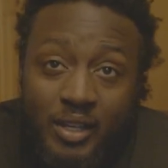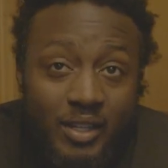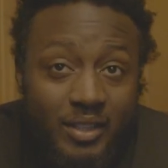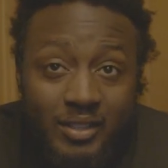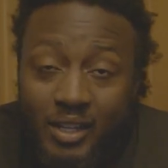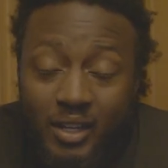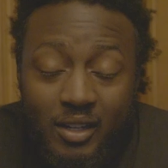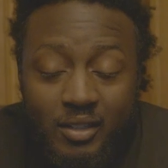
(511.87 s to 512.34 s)

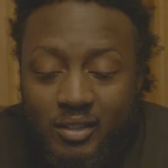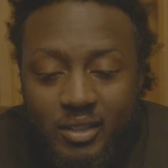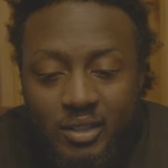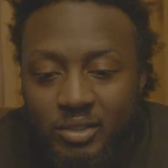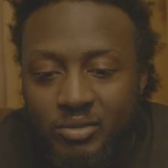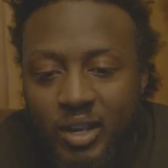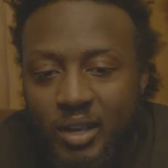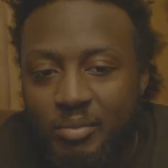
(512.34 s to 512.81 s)
it's not going
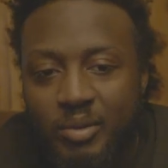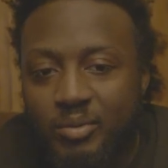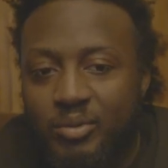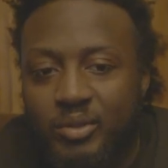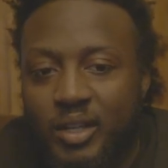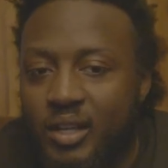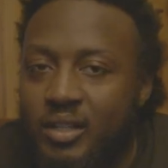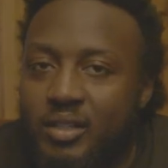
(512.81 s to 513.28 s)
to look right.
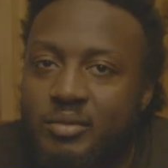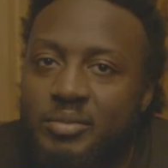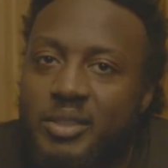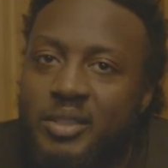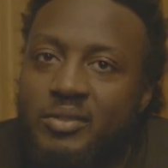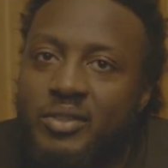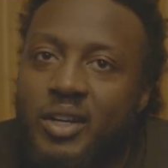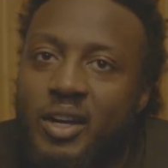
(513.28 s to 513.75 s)
People not going to
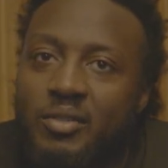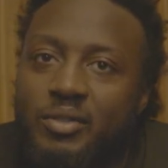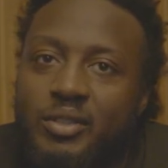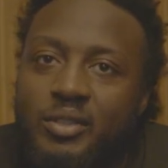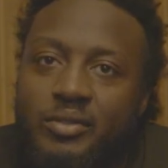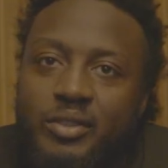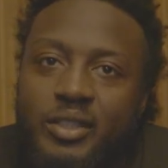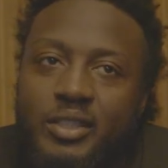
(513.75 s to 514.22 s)
be involved
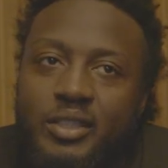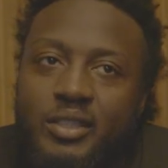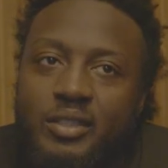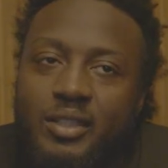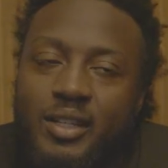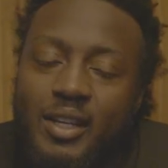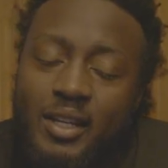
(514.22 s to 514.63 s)
with the video.